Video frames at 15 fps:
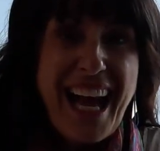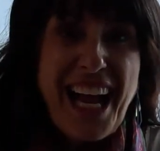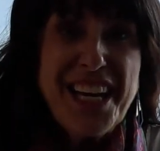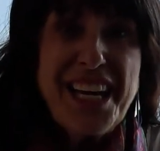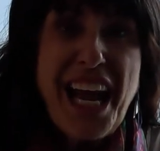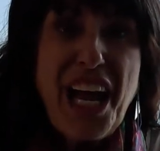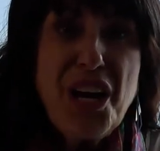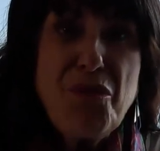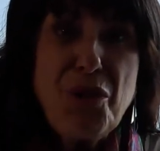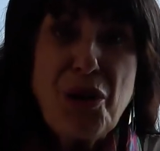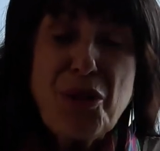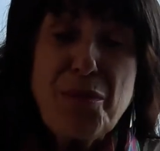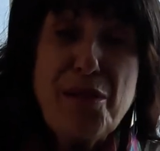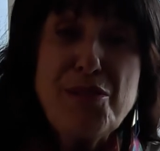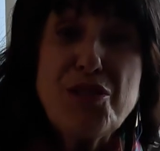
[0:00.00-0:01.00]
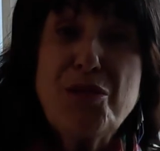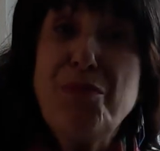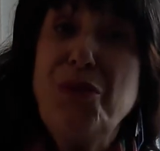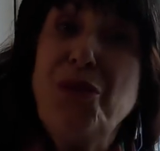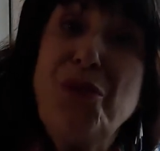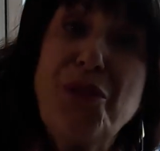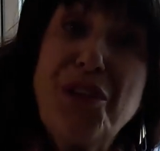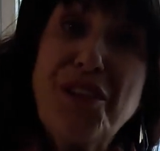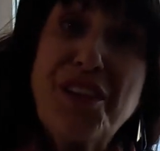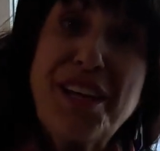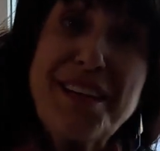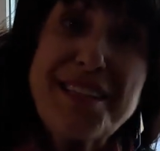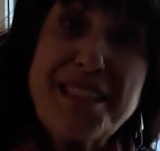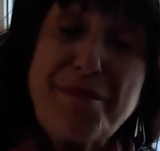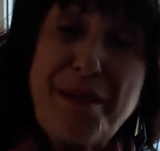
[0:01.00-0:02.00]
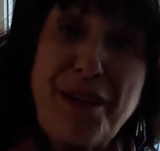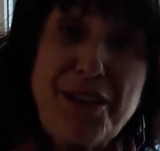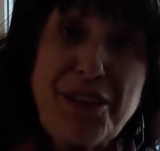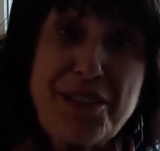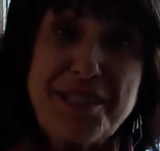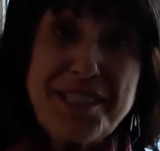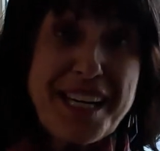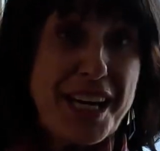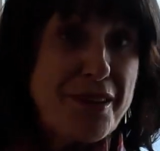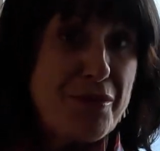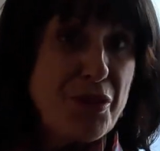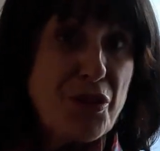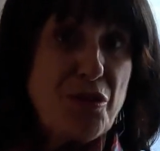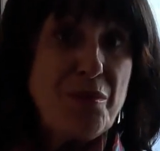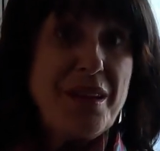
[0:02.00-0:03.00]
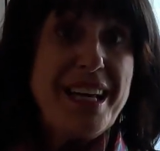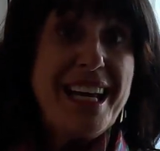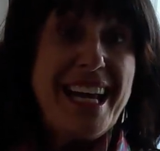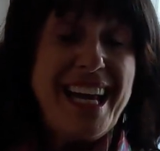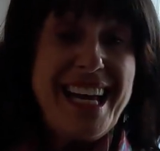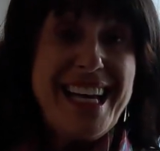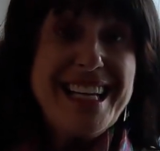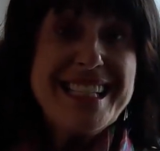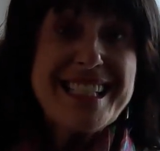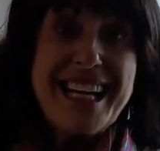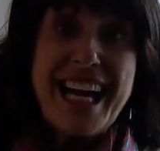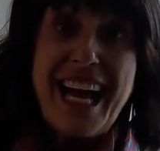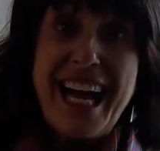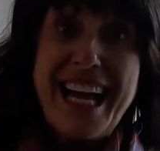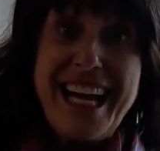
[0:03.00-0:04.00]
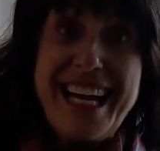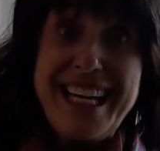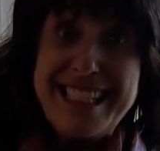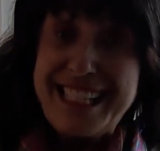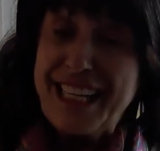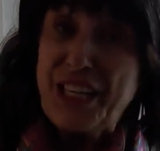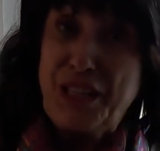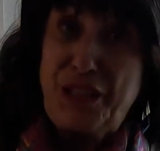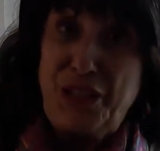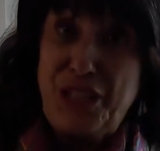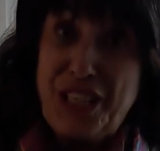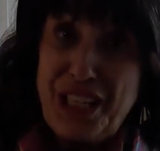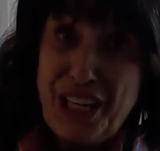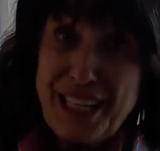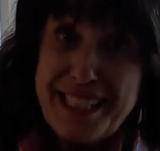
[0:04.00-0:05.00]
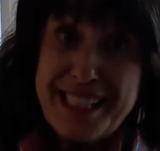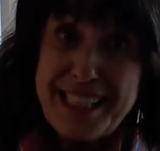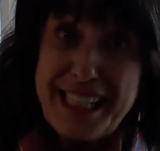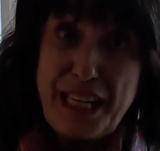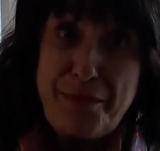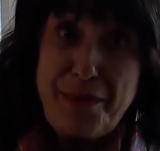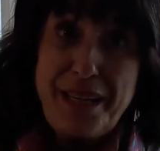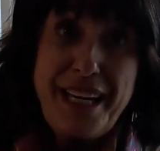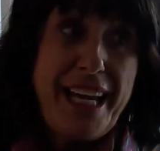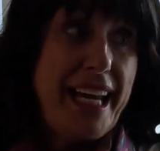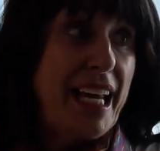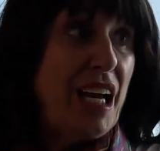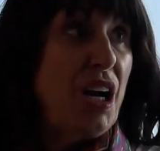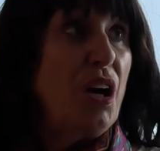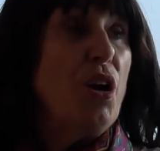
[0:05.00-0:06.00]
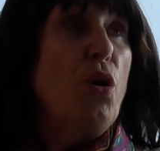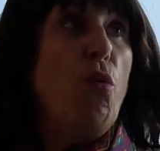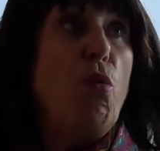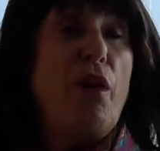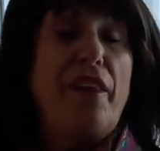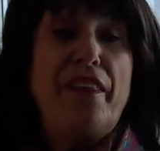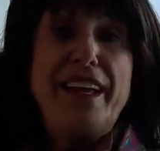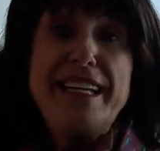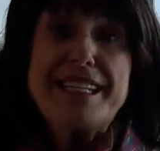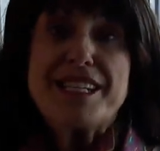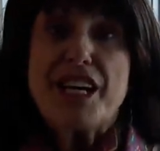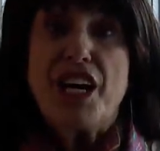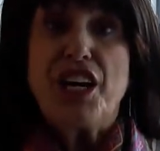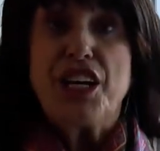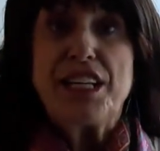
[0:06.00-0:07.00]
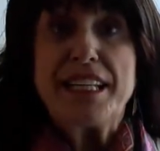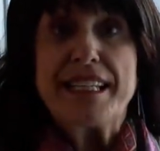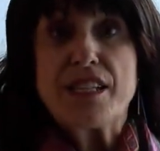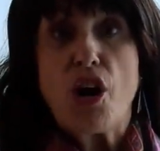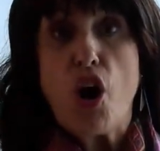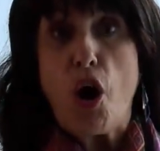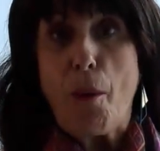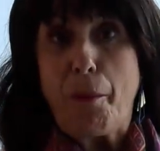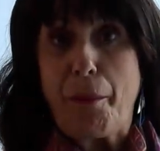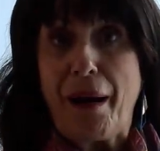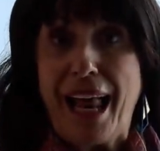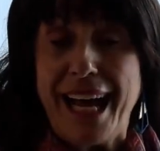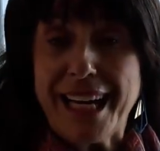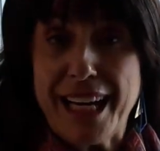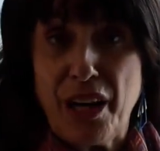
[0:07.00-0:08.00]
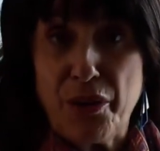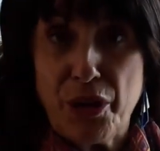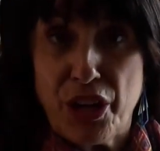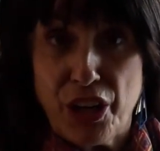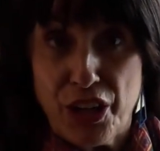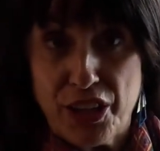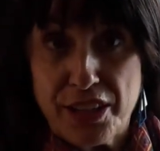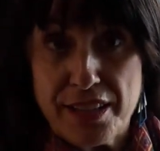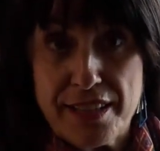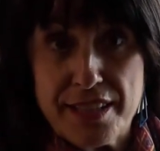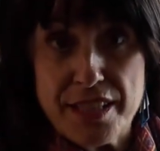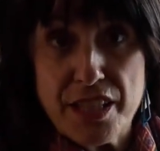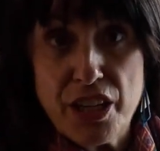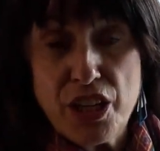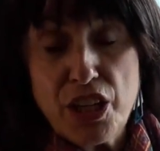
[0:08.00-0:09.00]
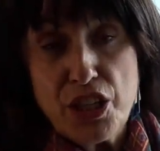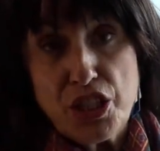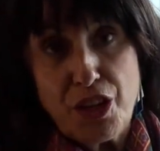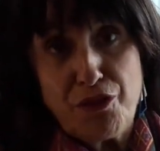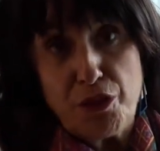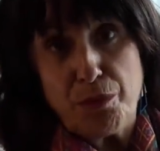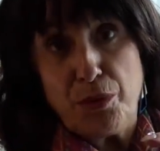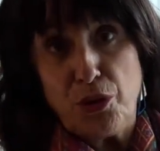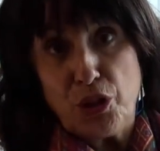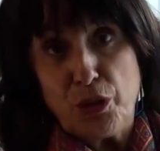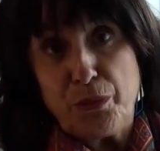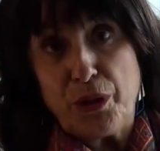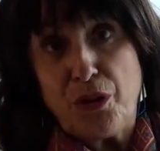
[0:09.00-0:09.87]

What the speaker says: And now, one of the most important things about your stateroom is it a good night's sleep in here? Well, these curtains are blackout curtains. So if you pull them